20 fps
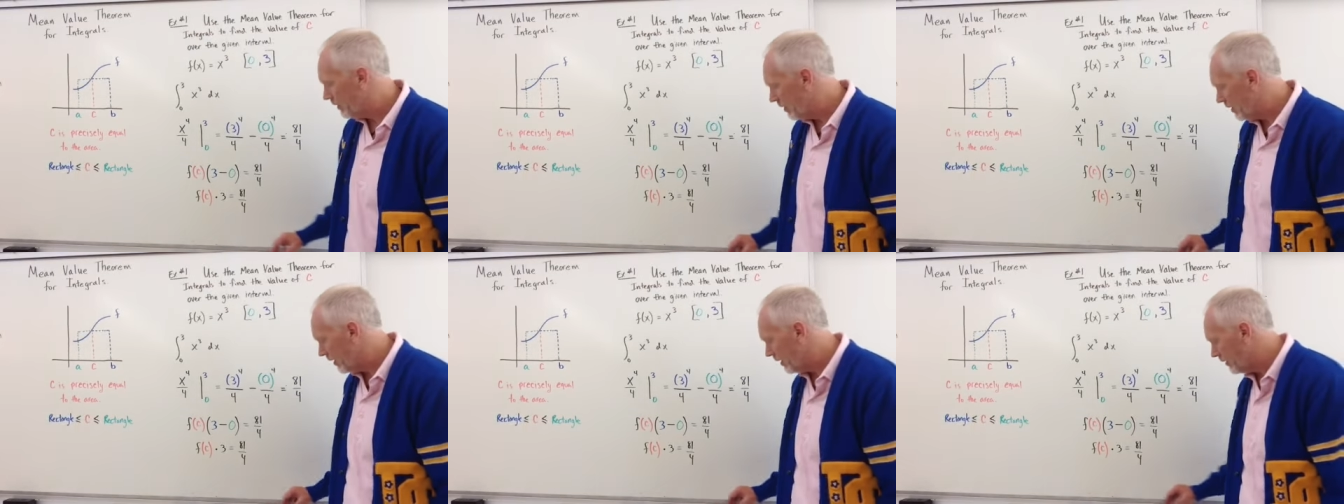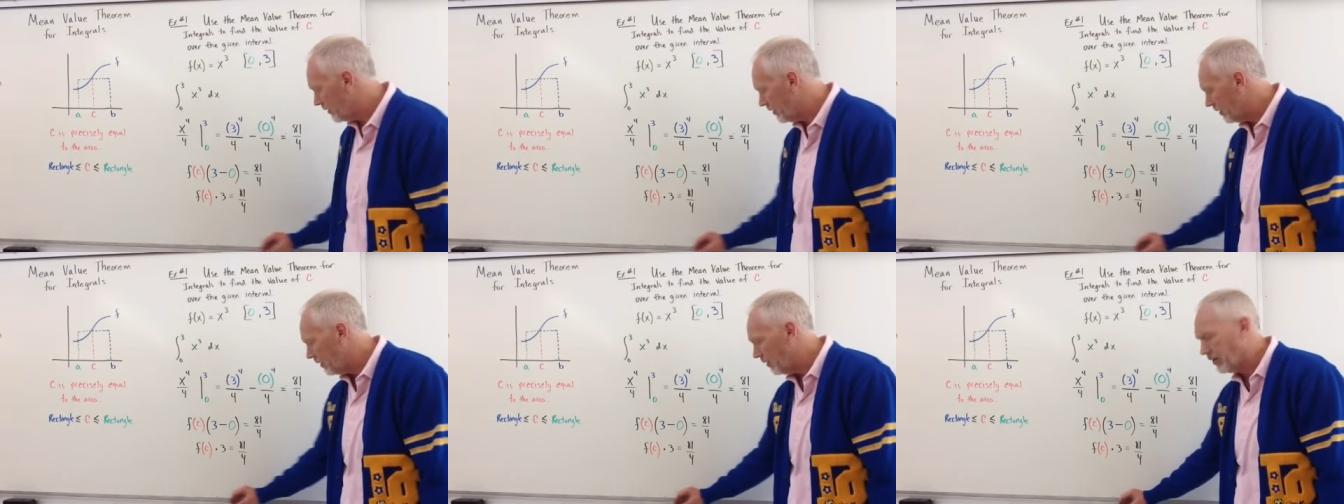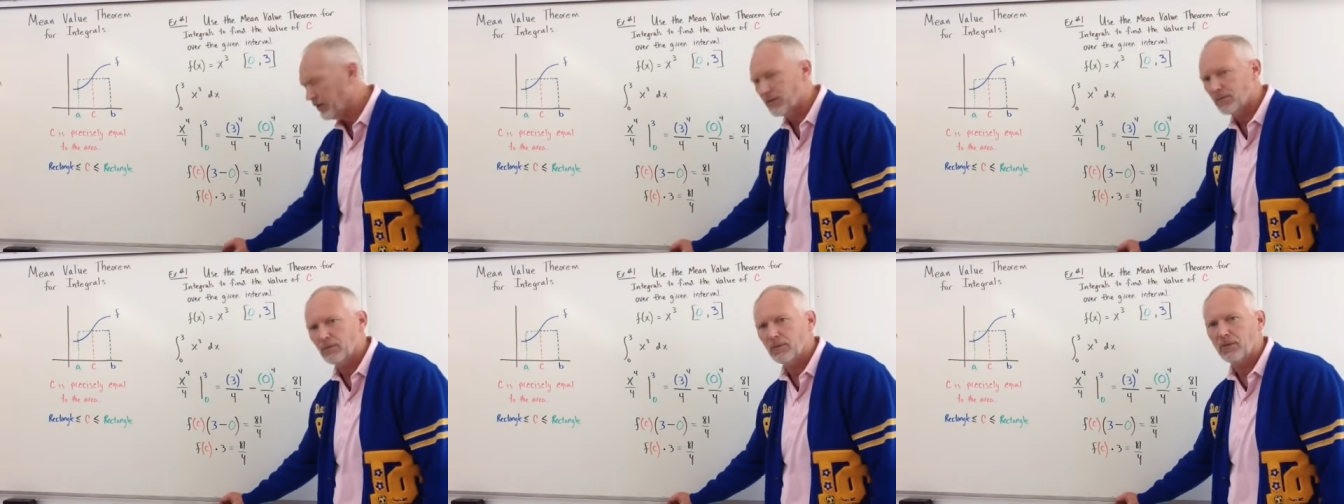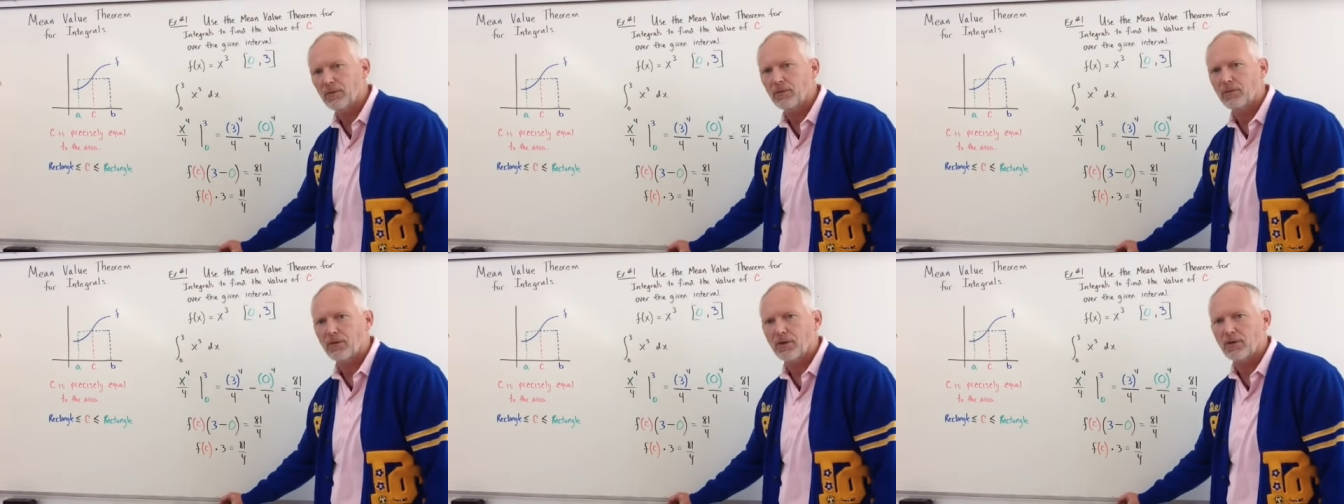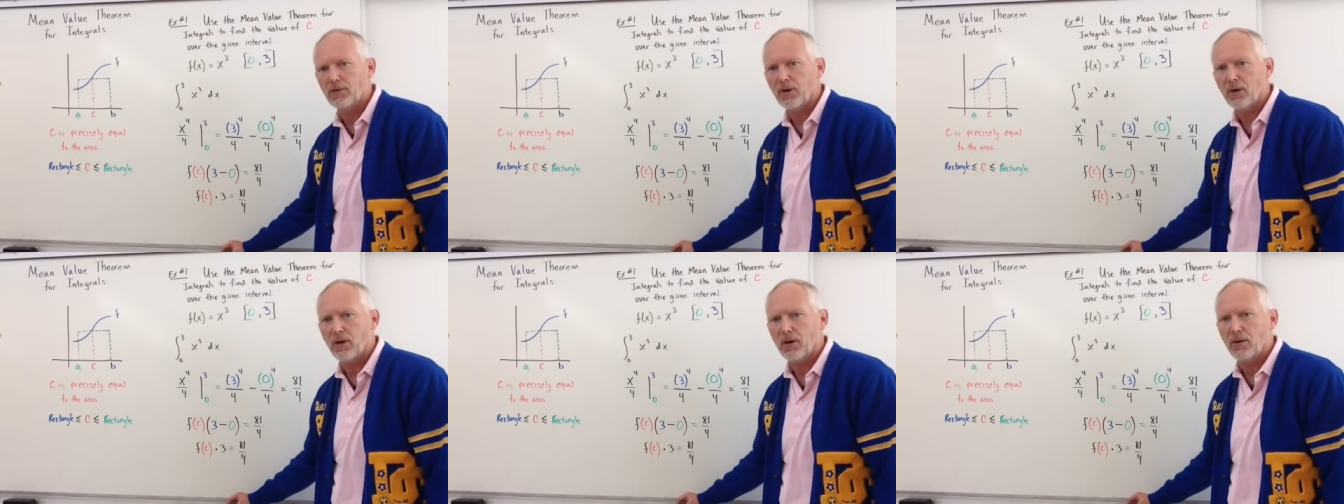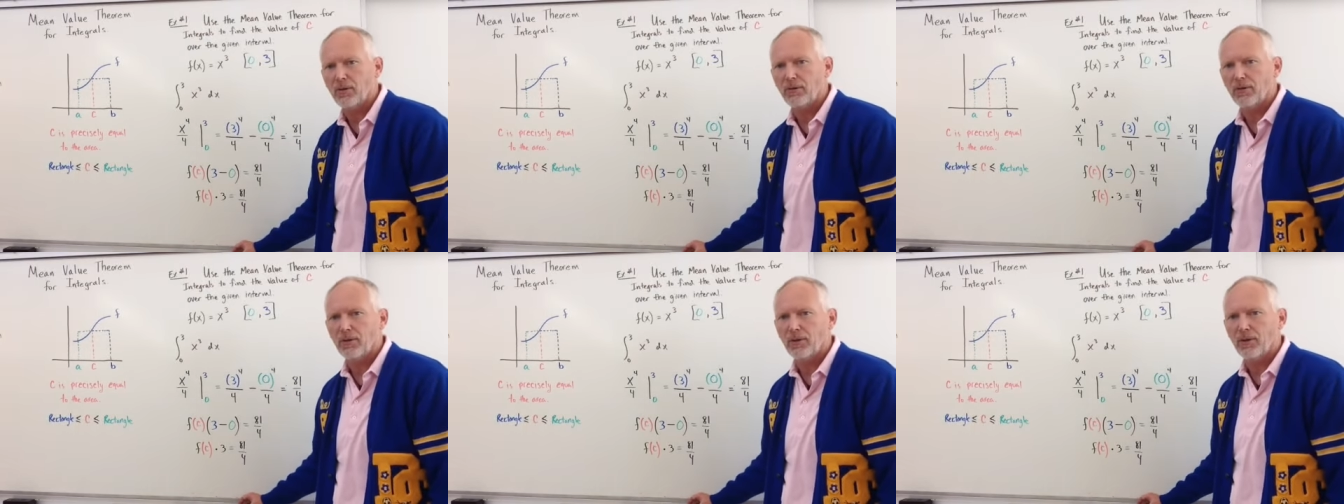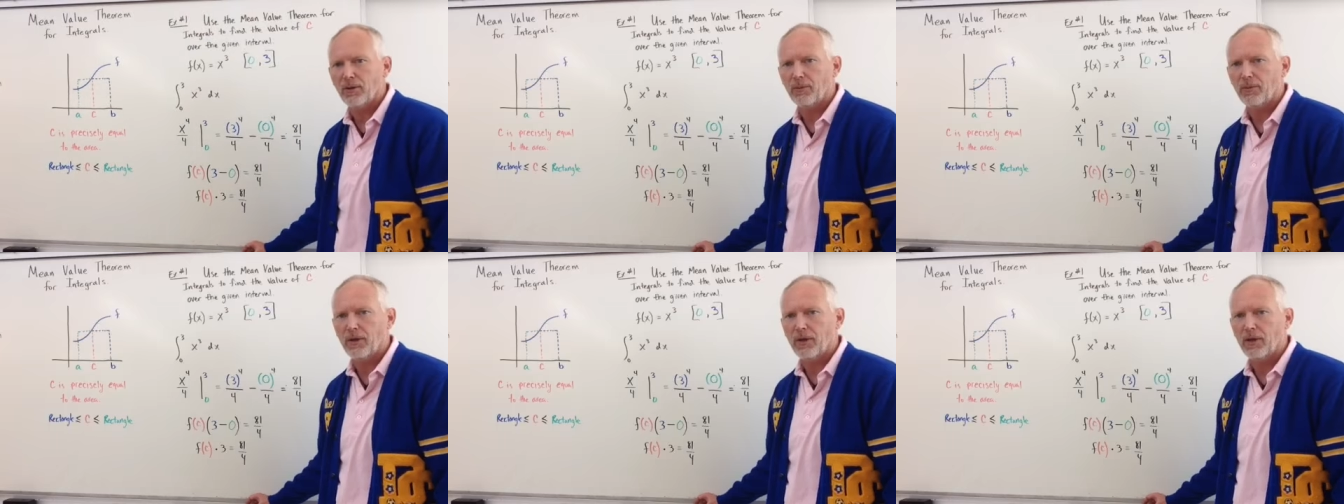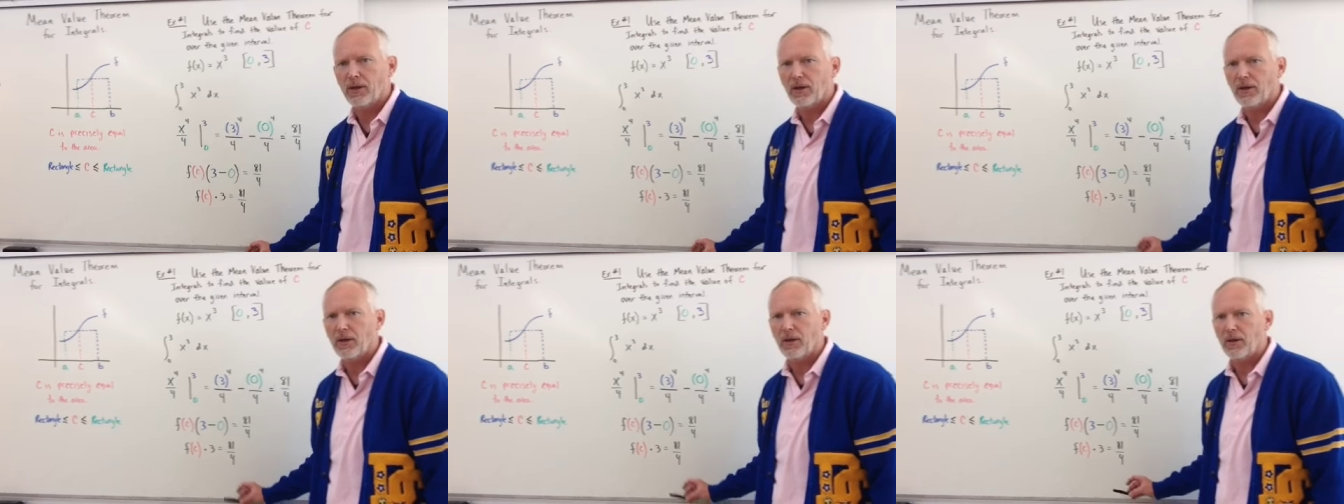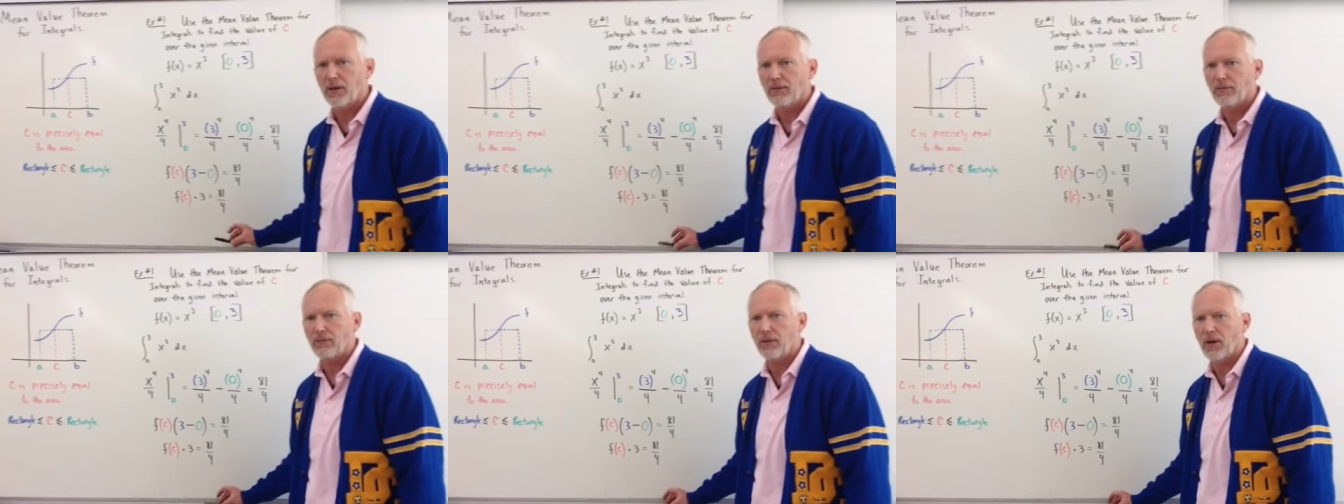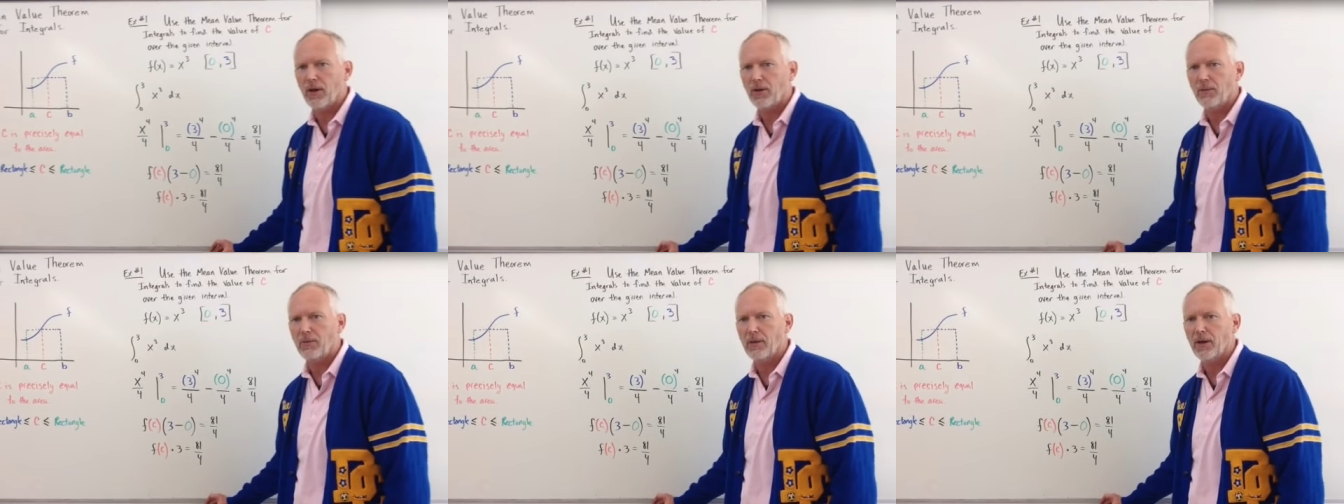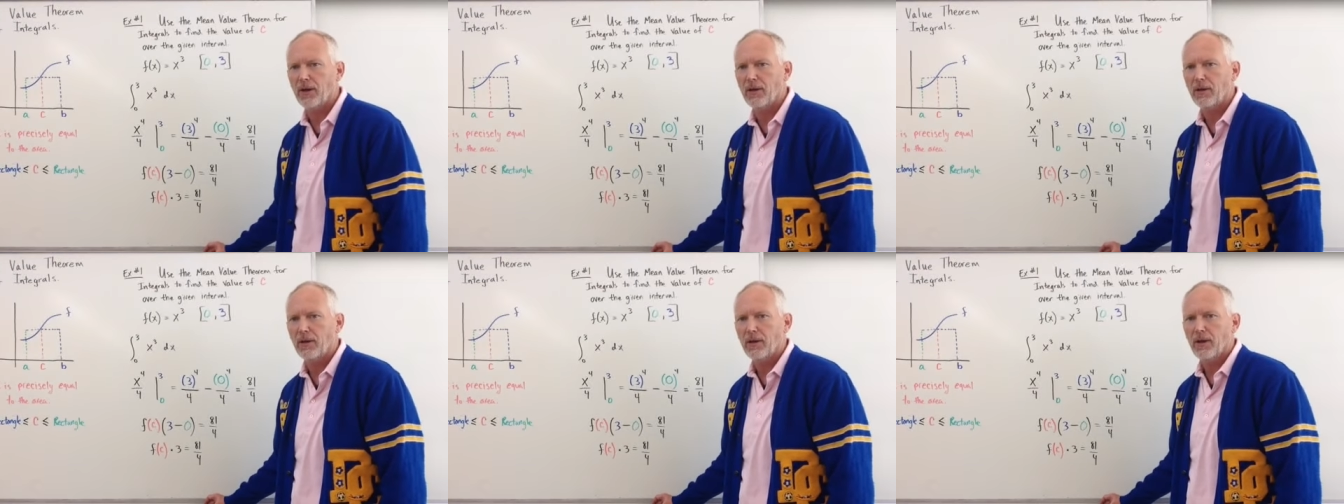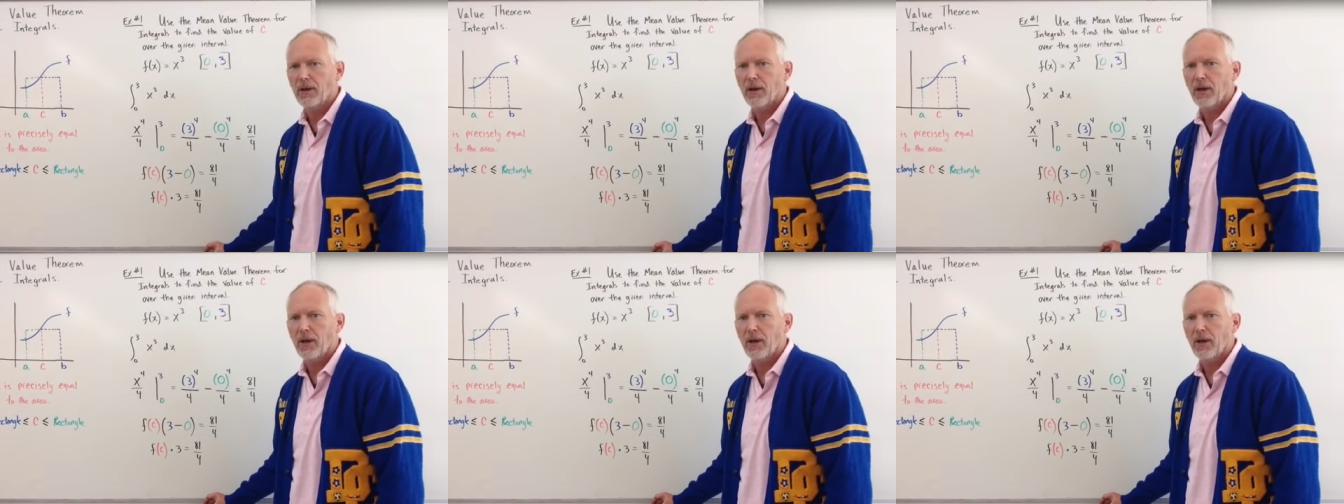All right, so let's move this over a little bit here. Follow me.